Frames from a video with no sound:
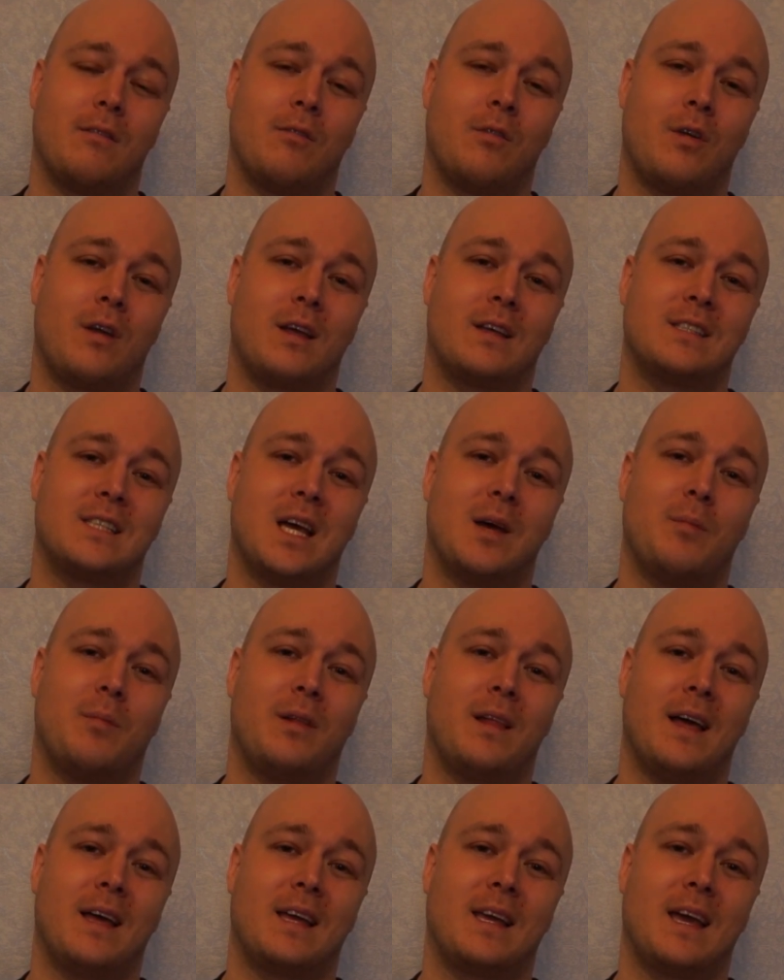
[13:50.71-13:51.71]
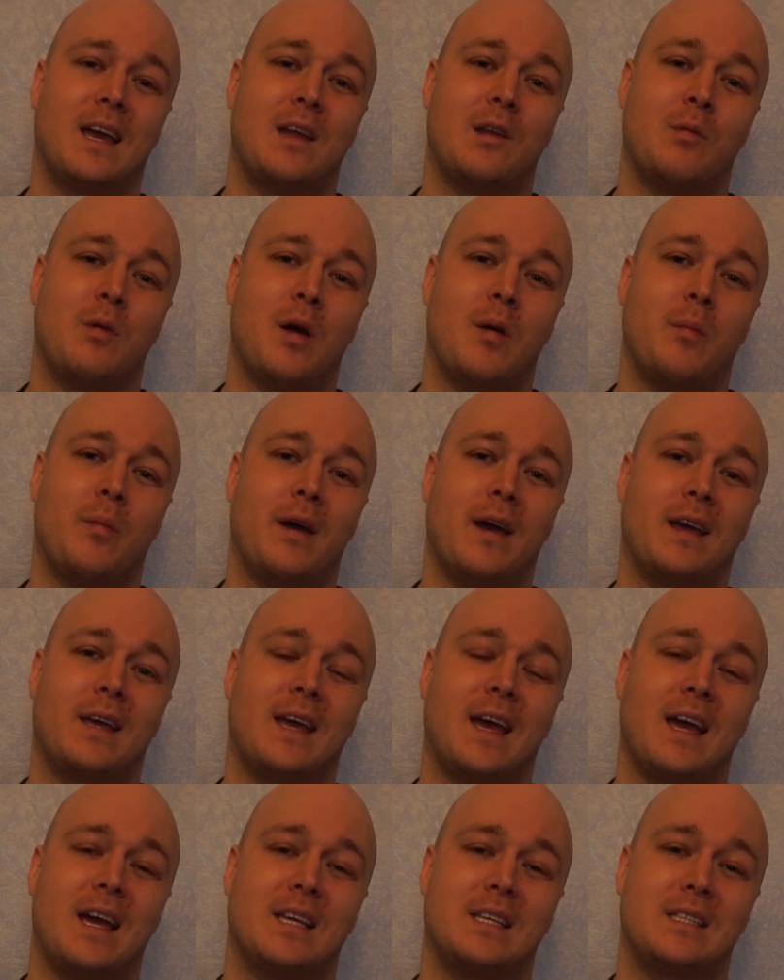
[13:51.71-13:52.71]
For example, I can remember a
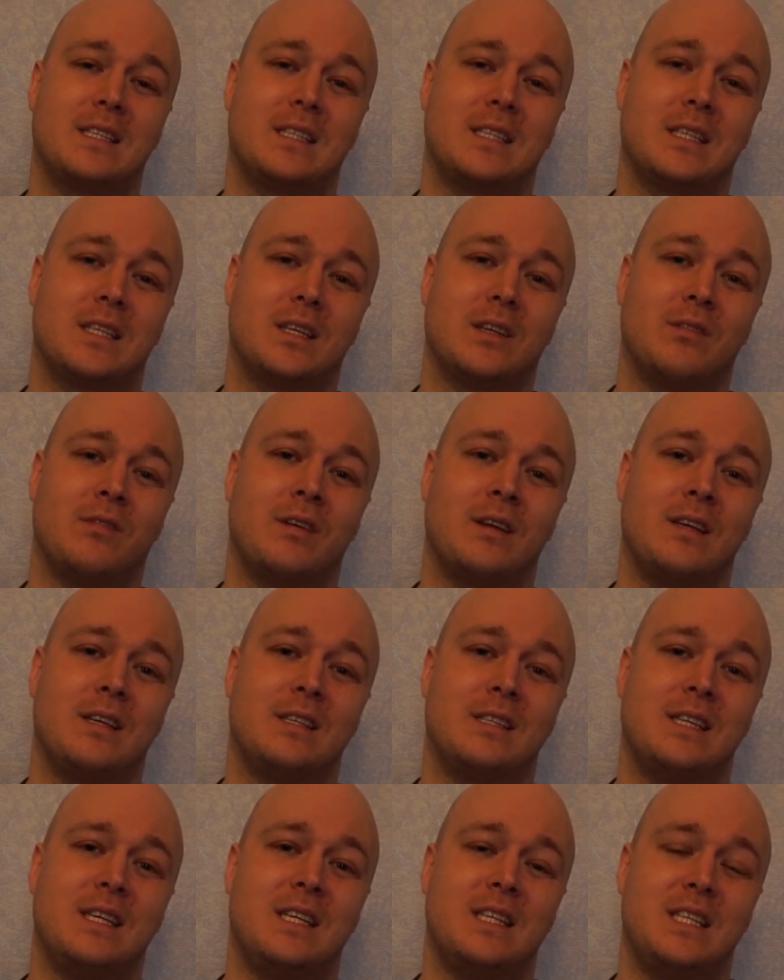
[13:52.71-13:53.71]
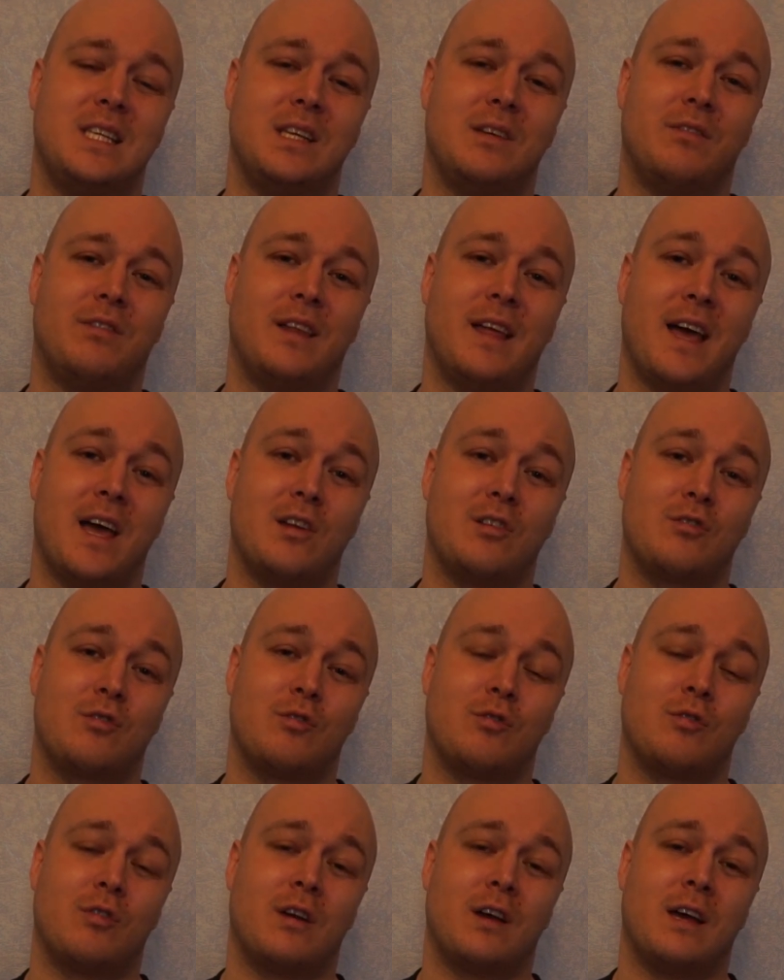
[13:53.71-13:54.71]
case with C.T.
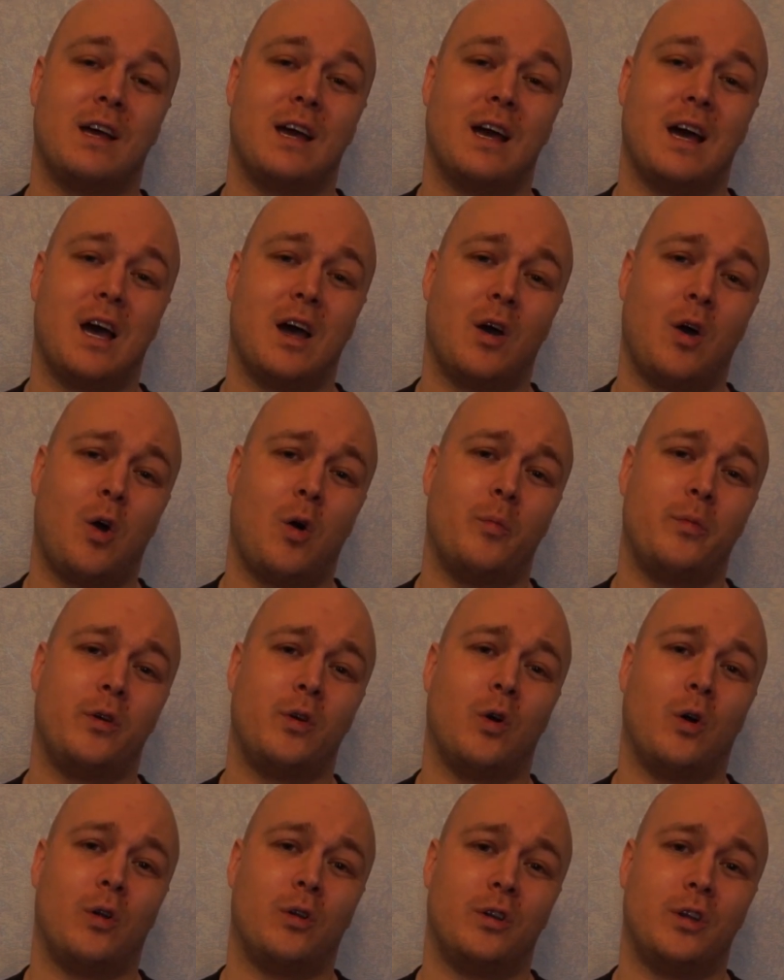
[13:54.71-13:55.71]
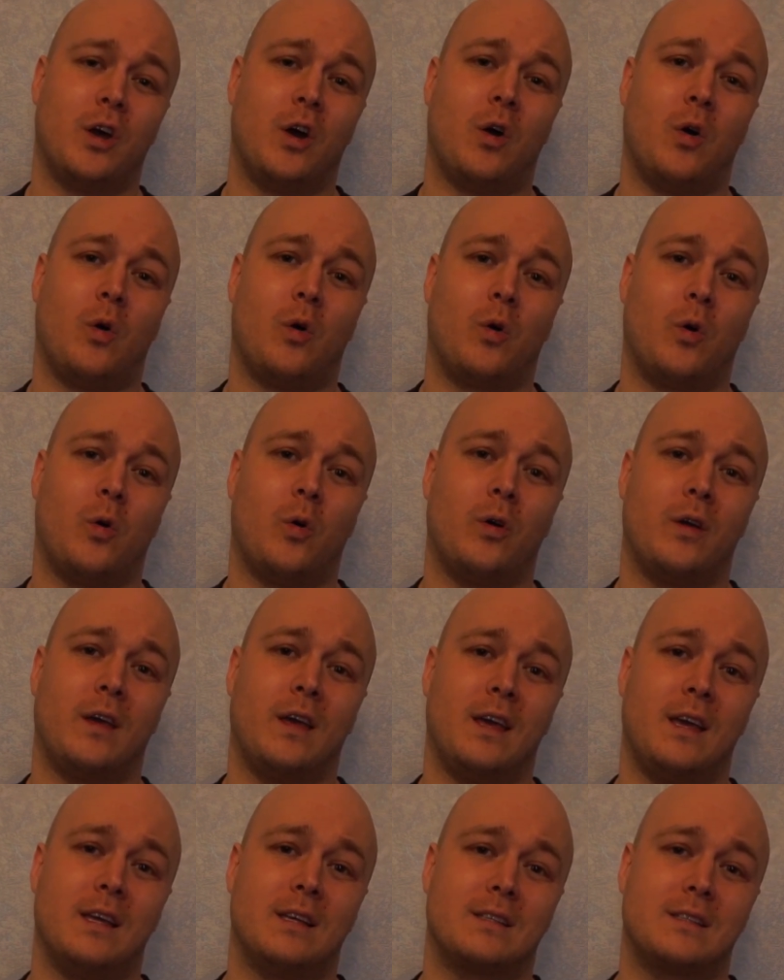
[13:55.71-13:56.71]
Fletcher. I hope you all know who
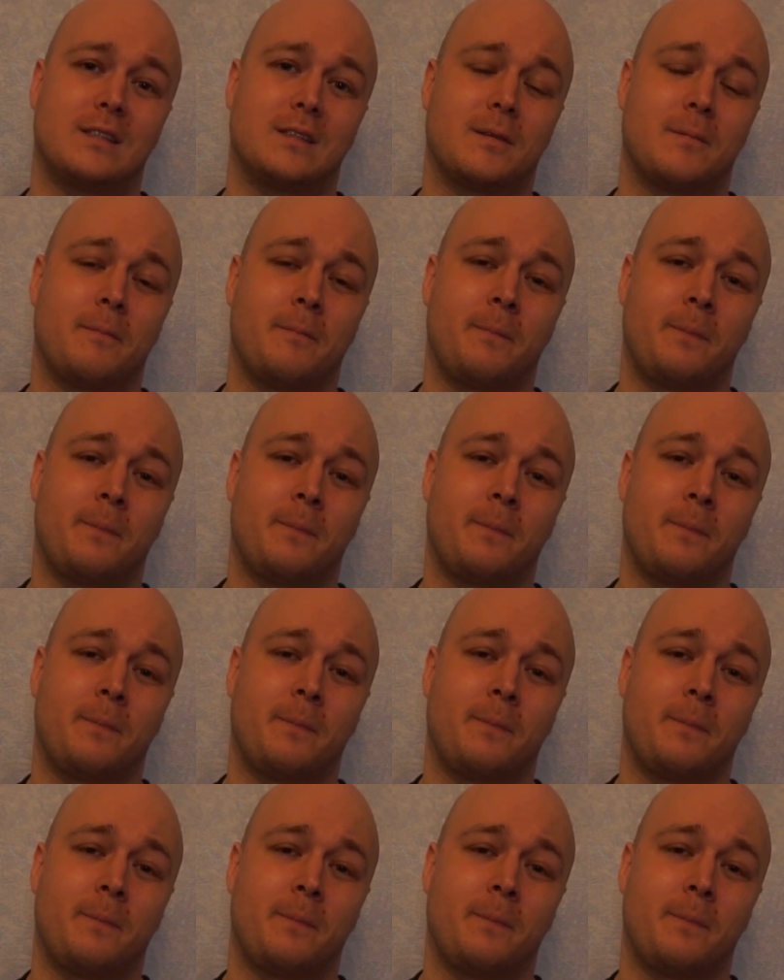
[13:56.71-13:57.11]
he is.